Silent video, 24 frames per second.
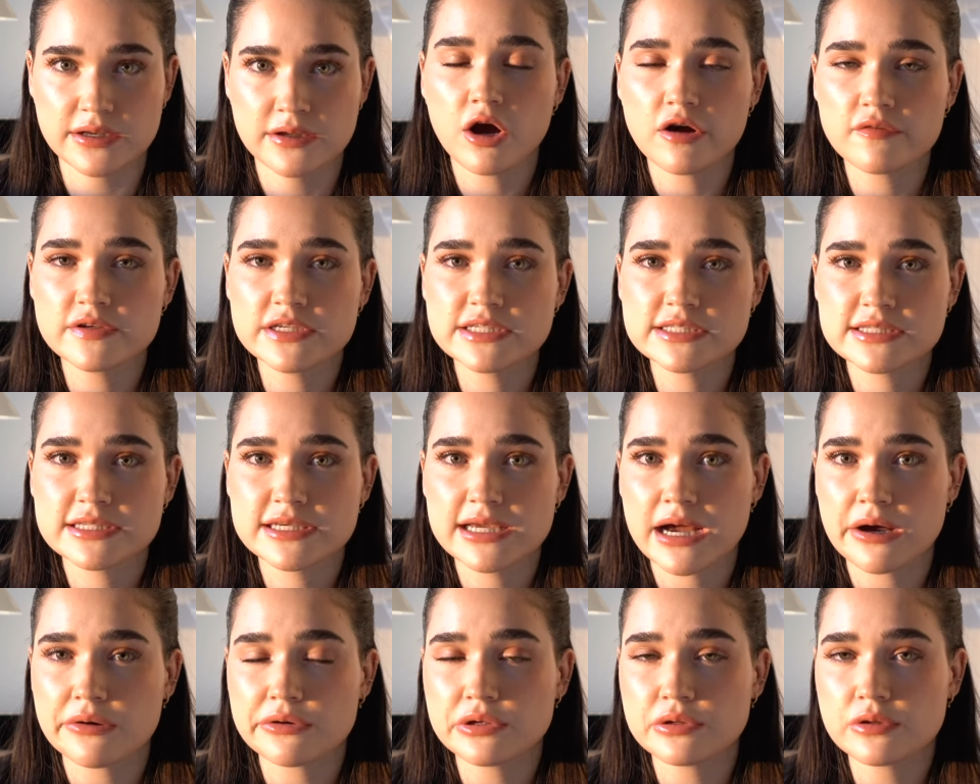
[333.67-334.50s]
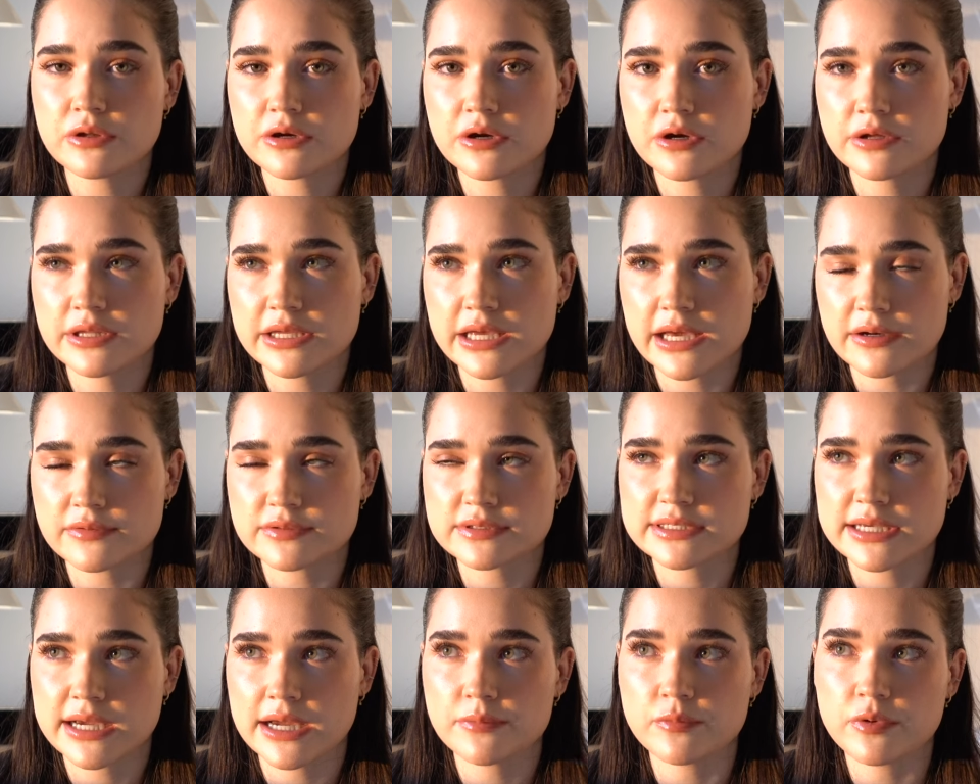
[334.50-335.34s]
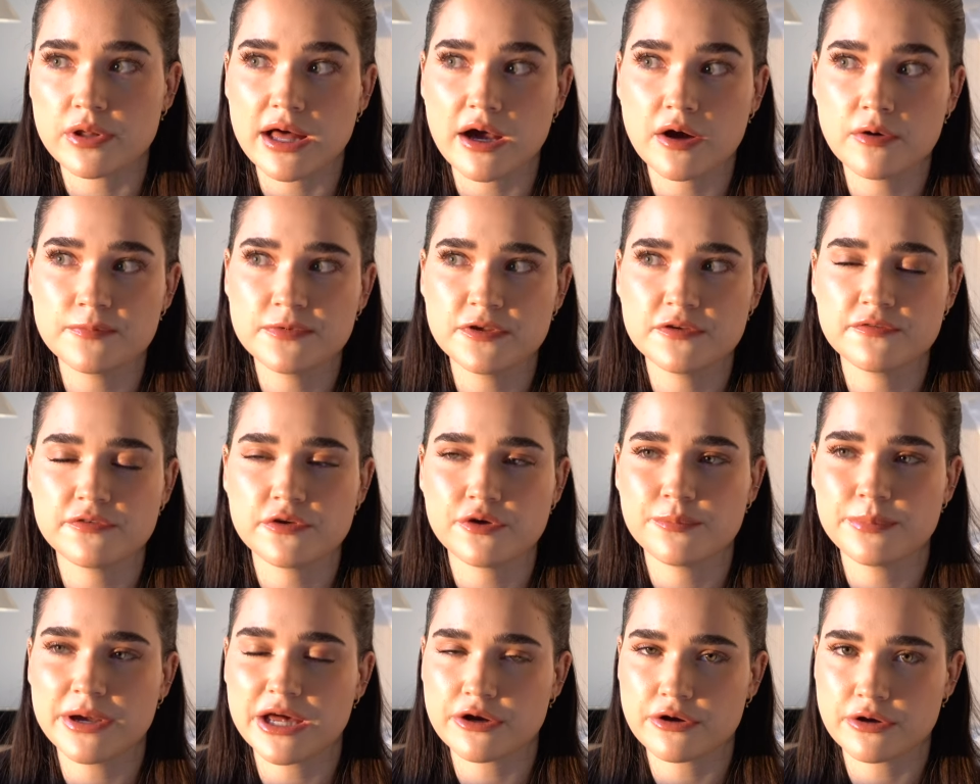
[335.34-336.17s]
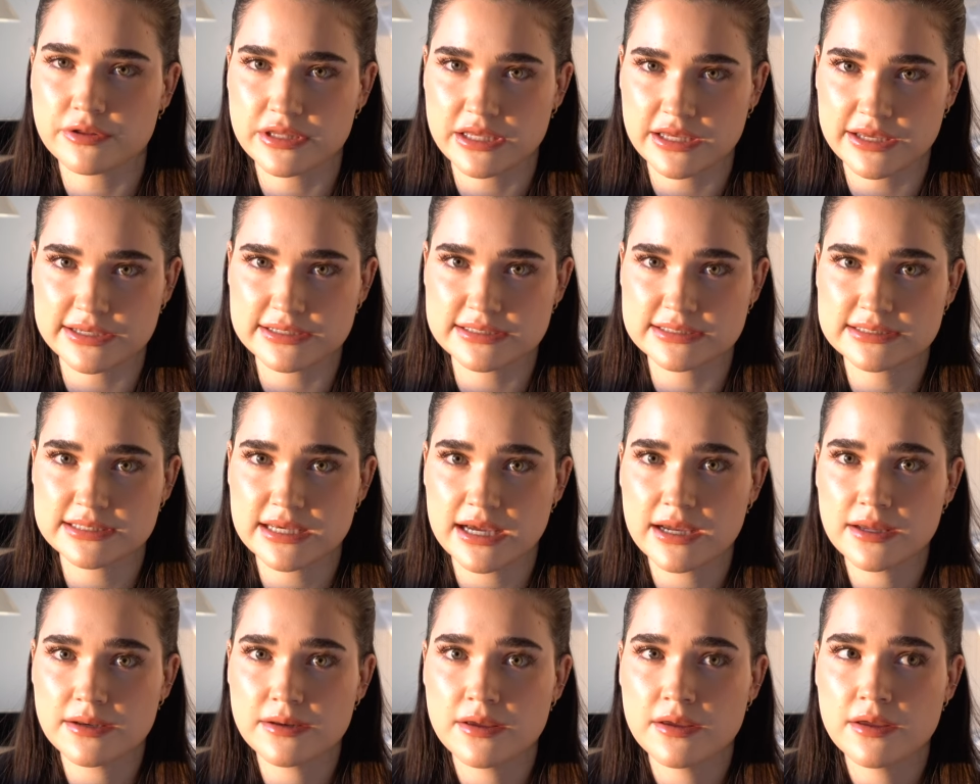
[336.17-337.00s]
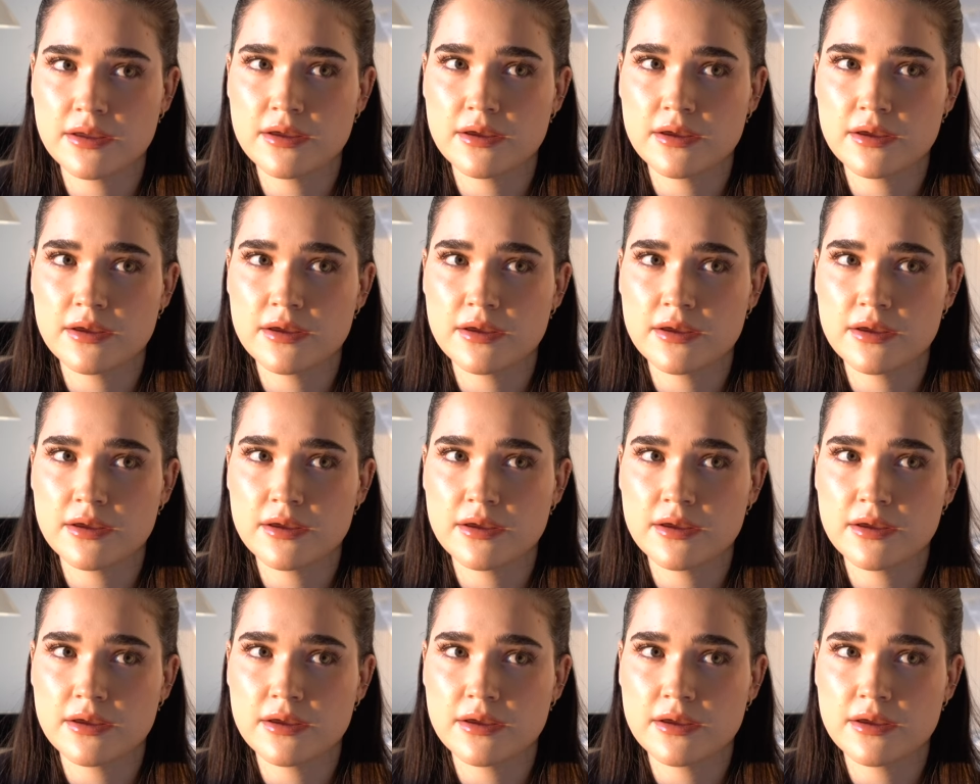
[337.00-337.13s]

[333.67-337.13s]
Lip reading: Obviously, how you look on the outside will help you feel better on the inside,